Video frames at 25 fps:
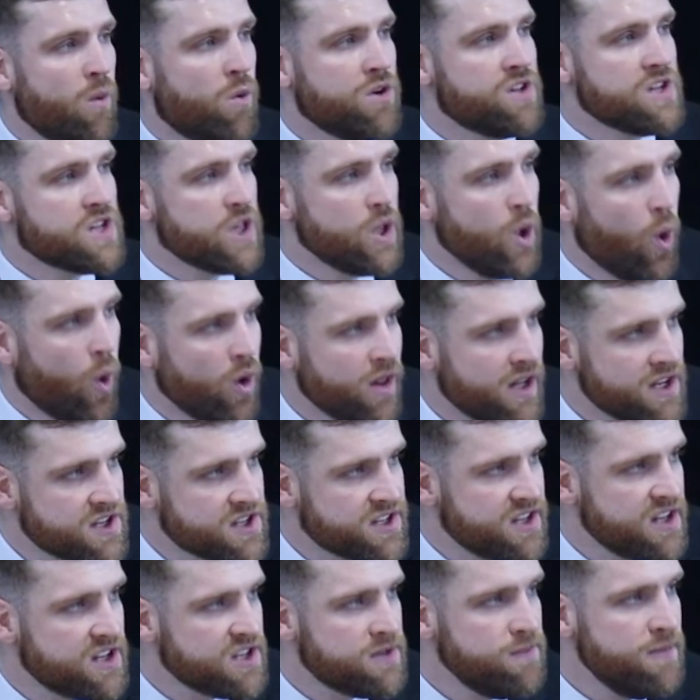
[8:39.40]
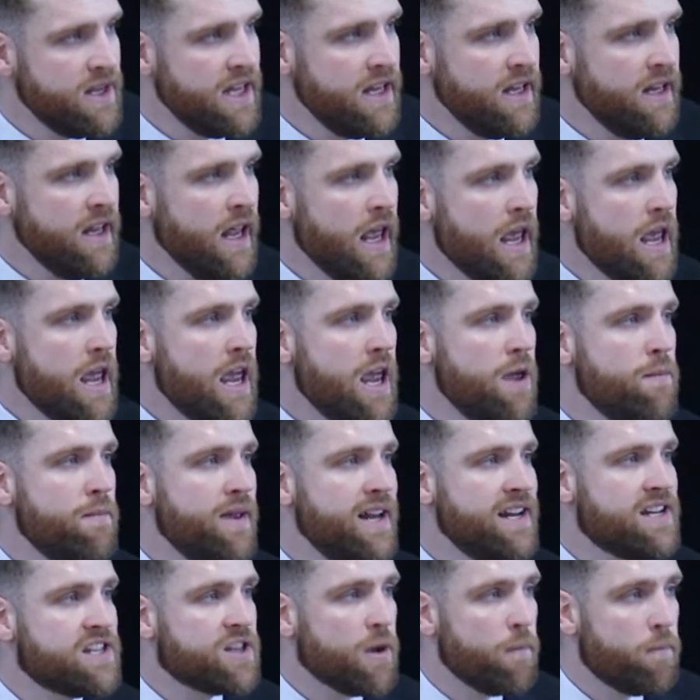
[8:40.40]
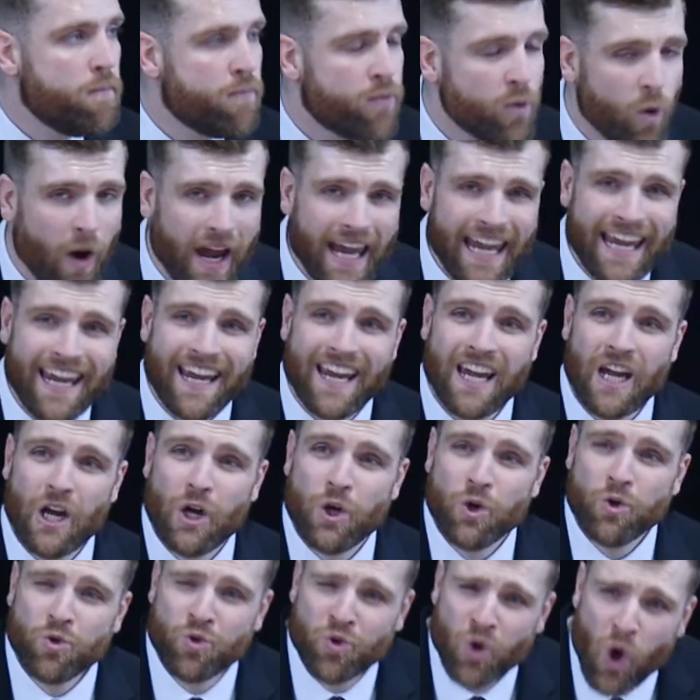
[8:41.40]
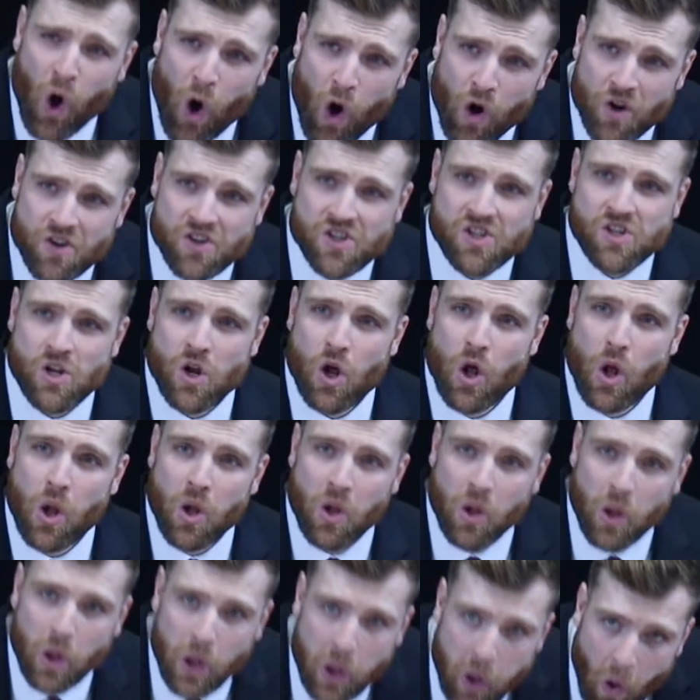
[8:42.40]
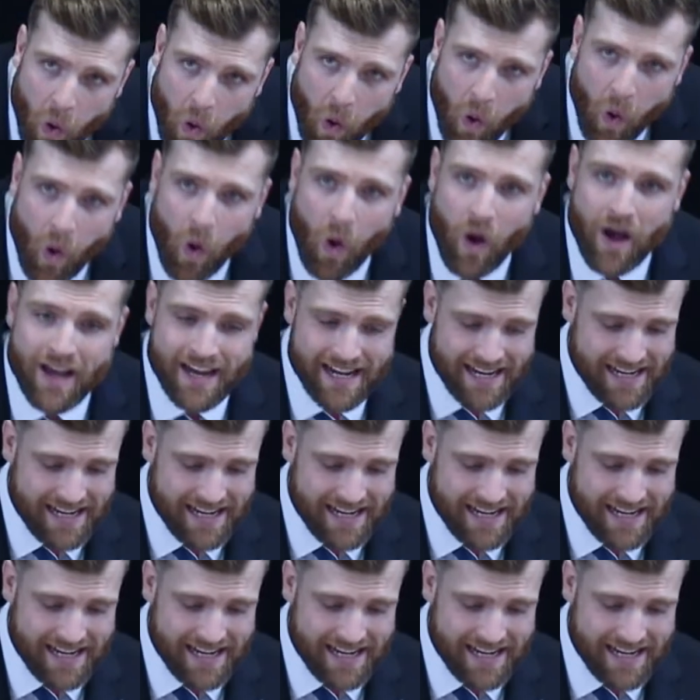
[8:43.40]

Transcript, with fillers: What does lawlessness mean? It means to break God's law.